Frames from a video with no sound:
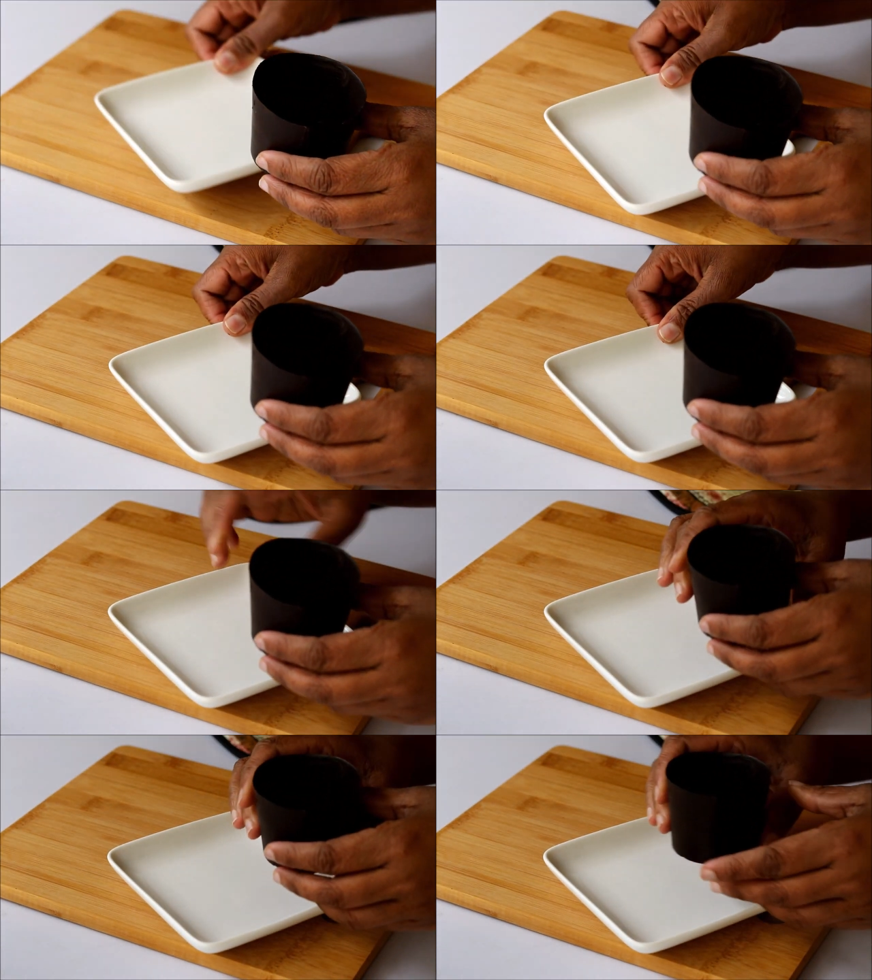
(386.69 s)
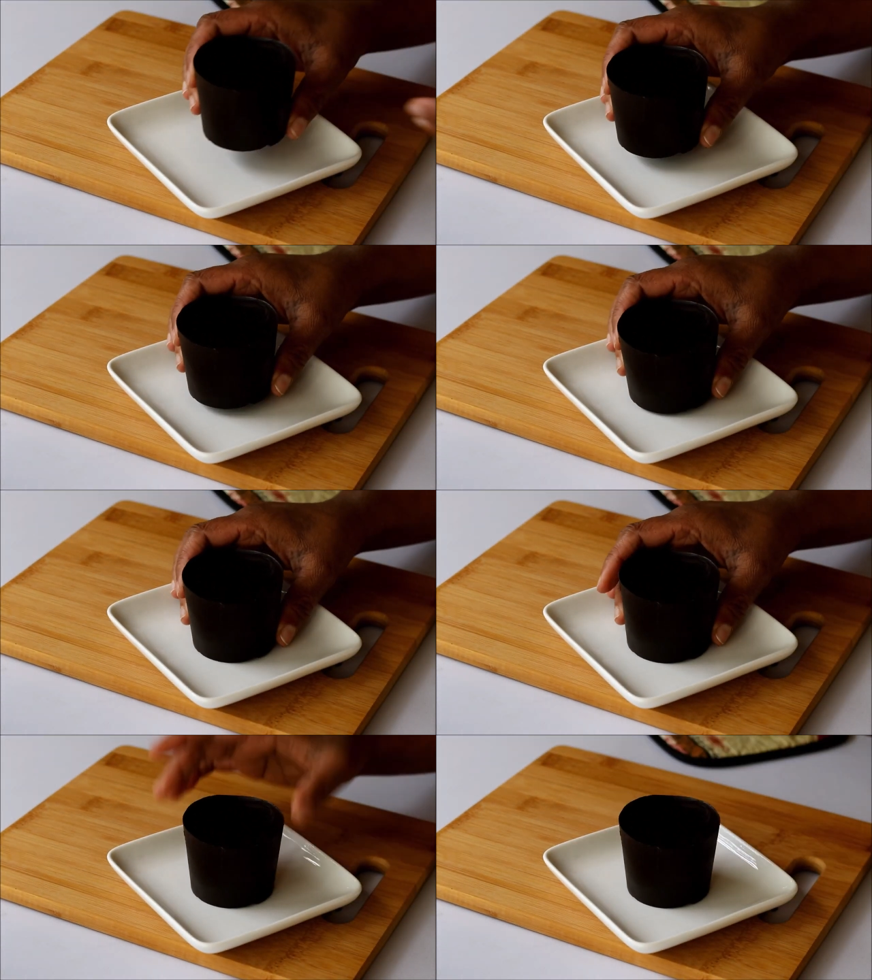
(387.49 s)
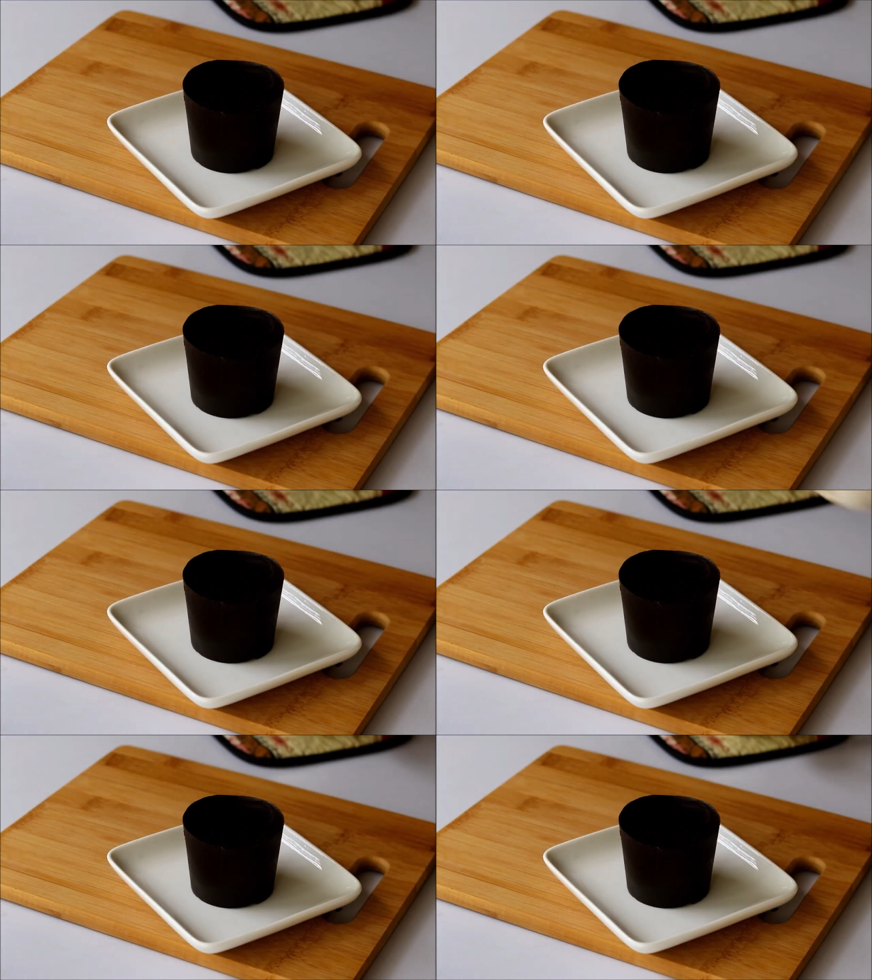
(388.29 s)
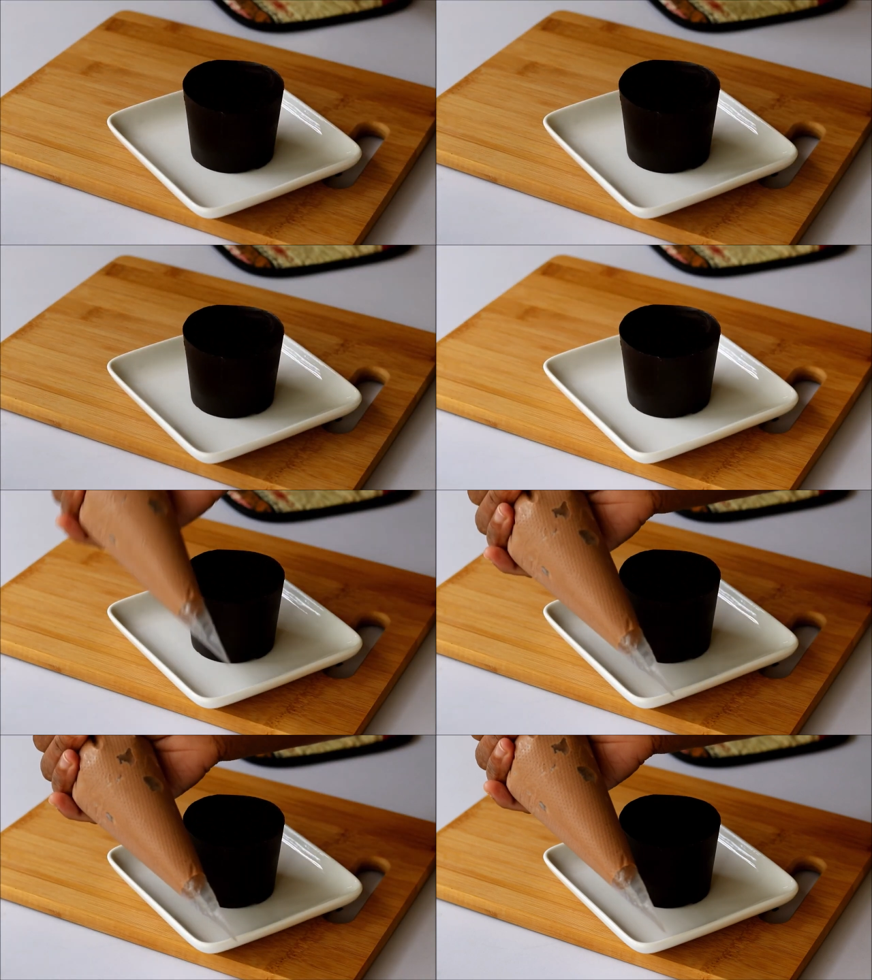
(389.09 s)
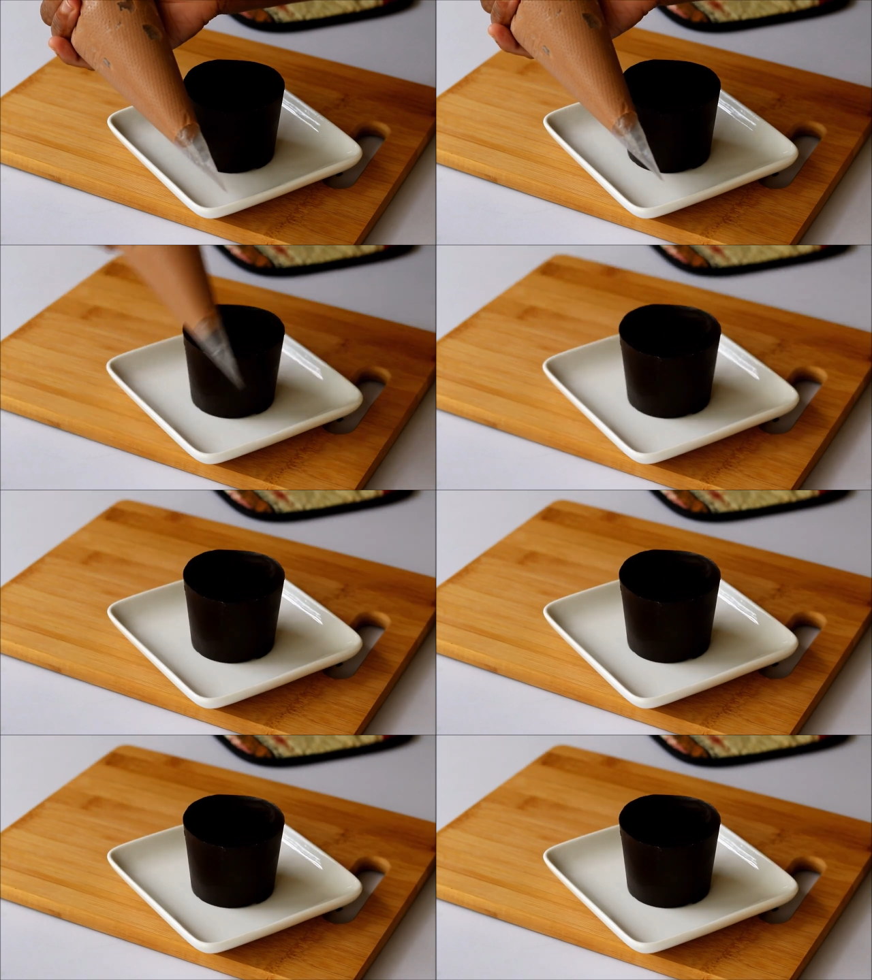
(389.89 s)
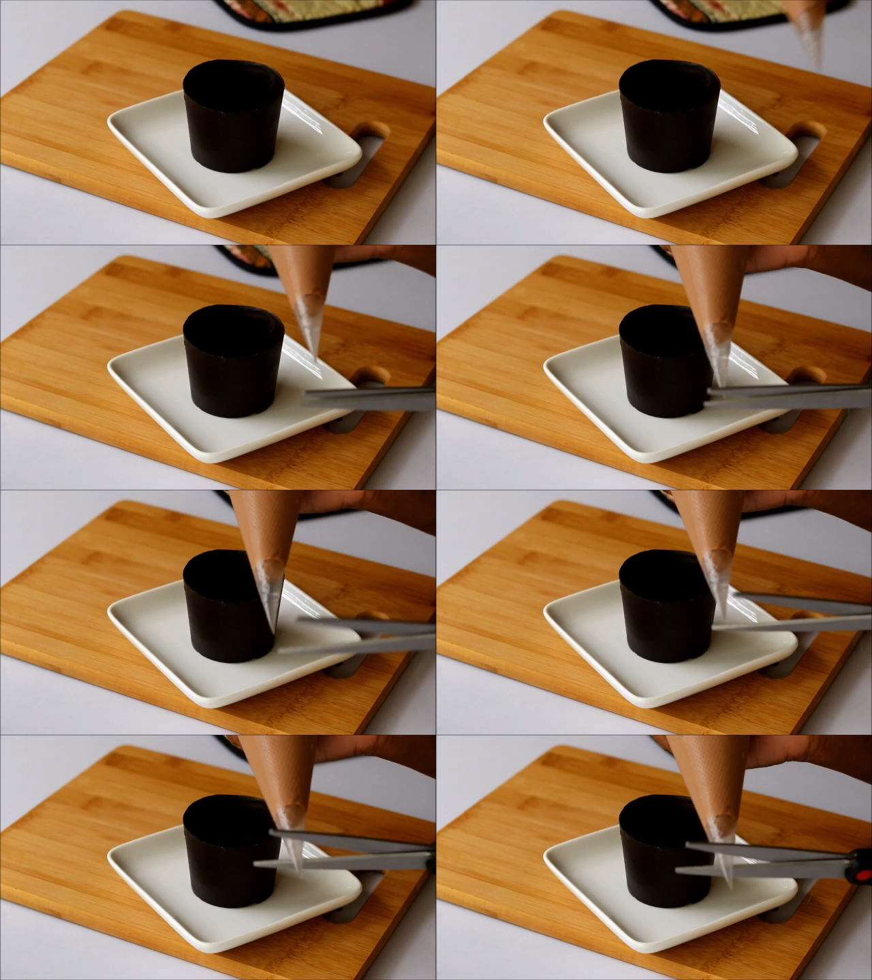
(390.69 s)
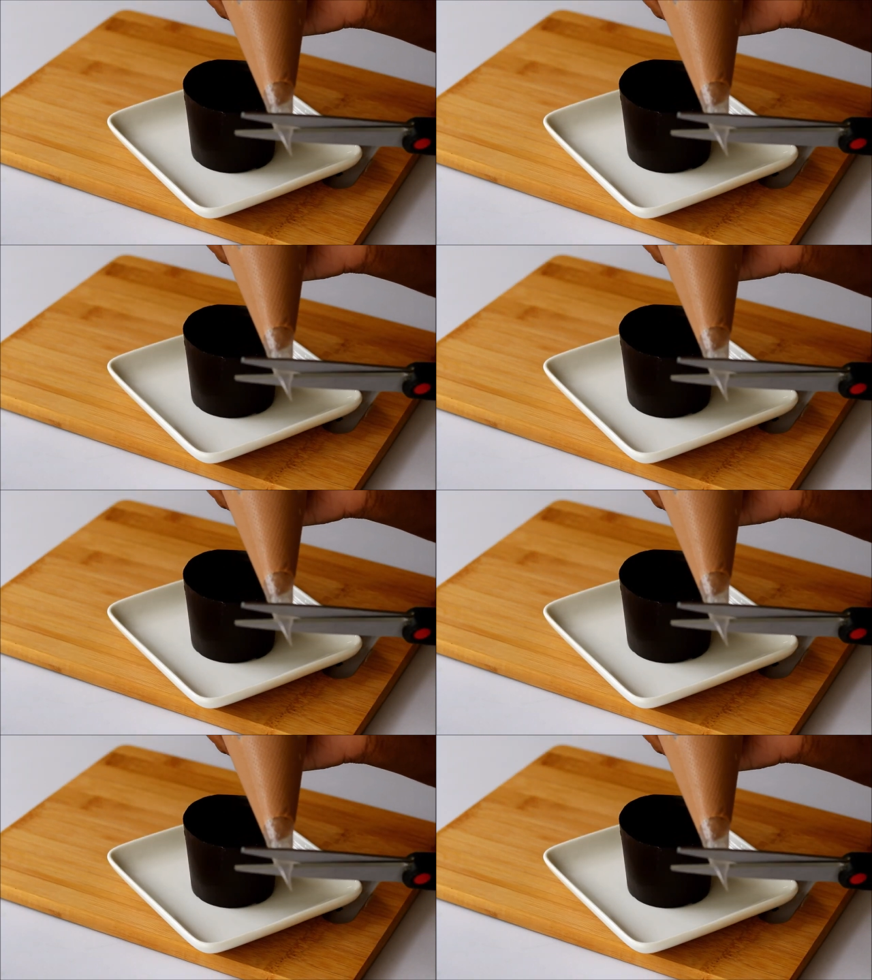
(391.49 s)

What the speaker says: (no speaker visible)